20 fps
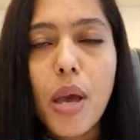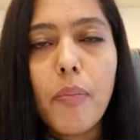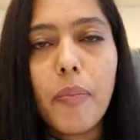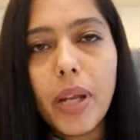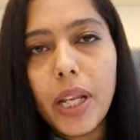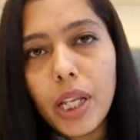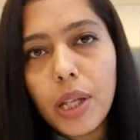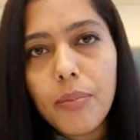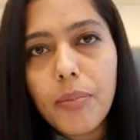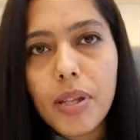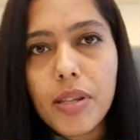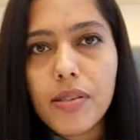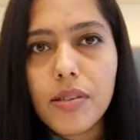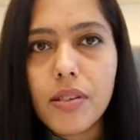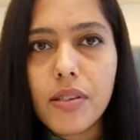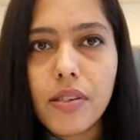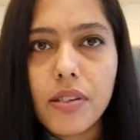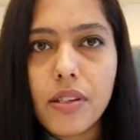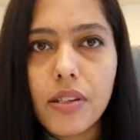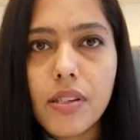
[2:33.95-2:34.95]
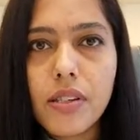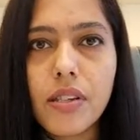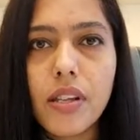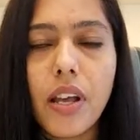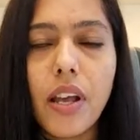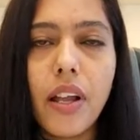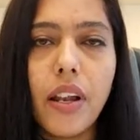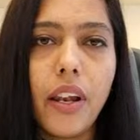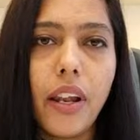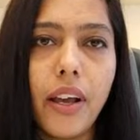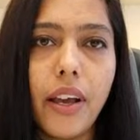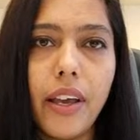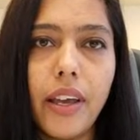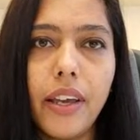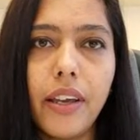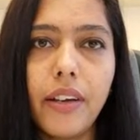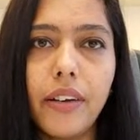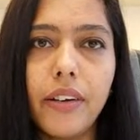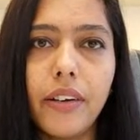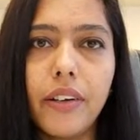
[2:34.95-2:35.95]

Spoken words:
Many businesses, like